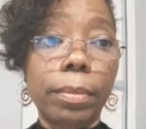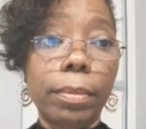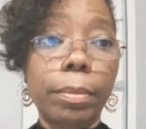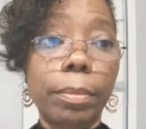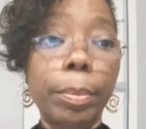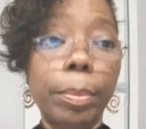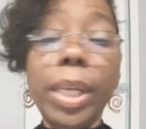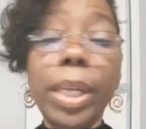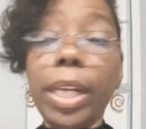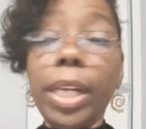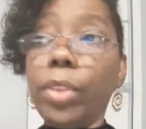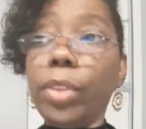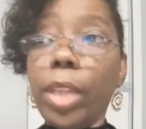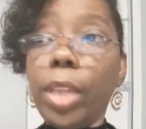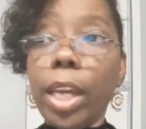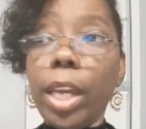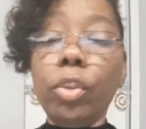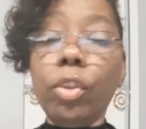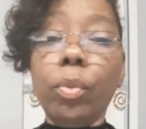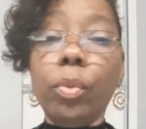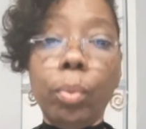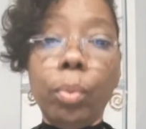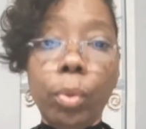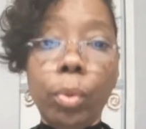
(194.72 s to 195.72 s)
because
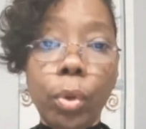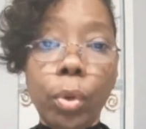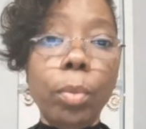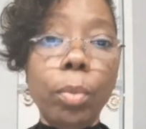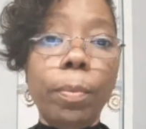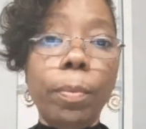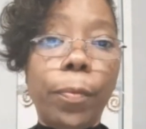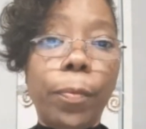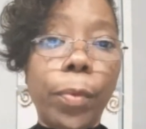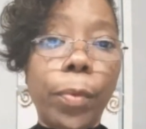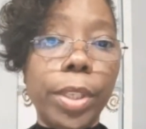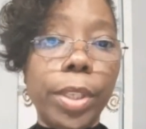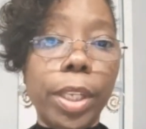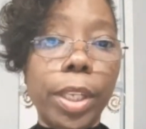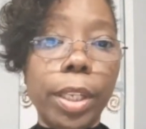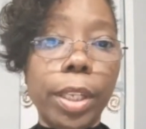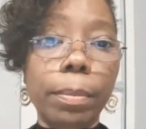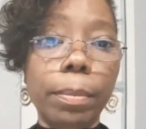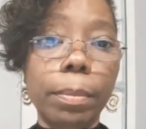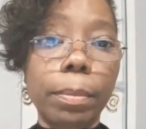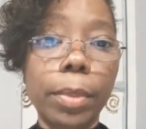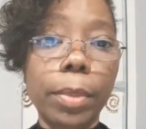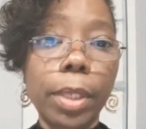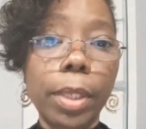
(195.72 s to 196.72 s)
there's room for
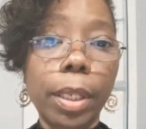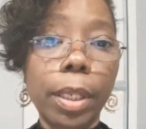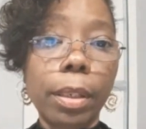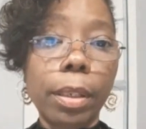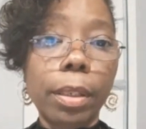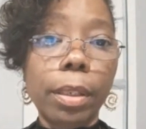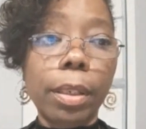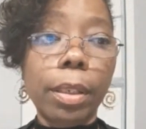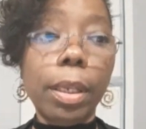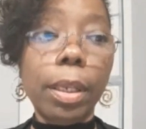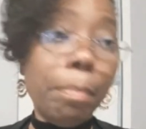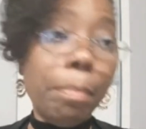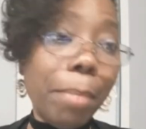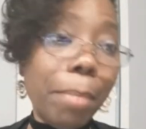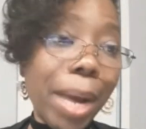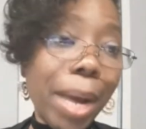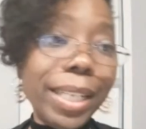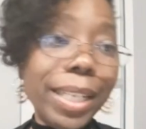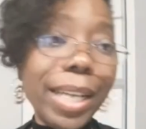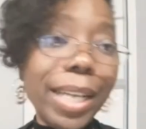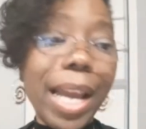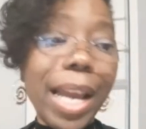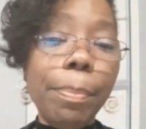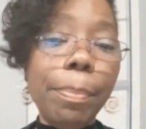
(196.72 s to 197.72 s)
them. It
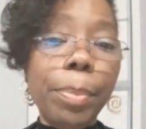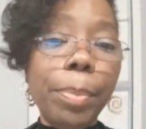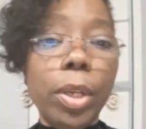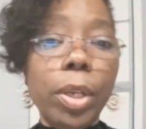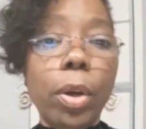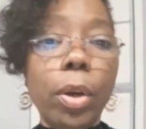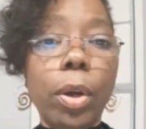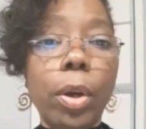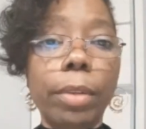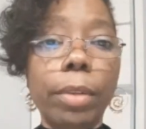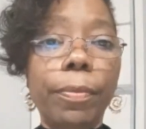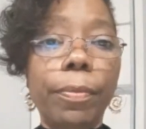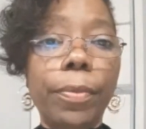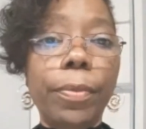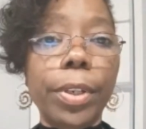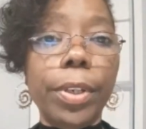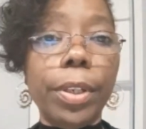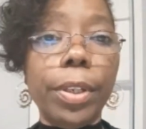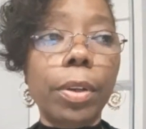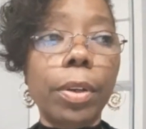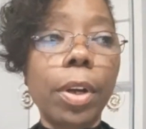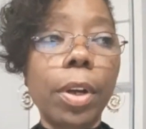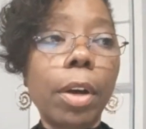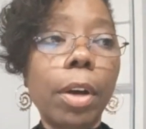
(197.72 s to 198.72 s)
might not be on the
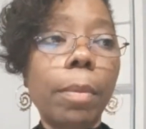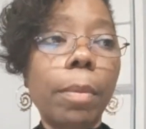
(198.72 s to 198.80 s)
field.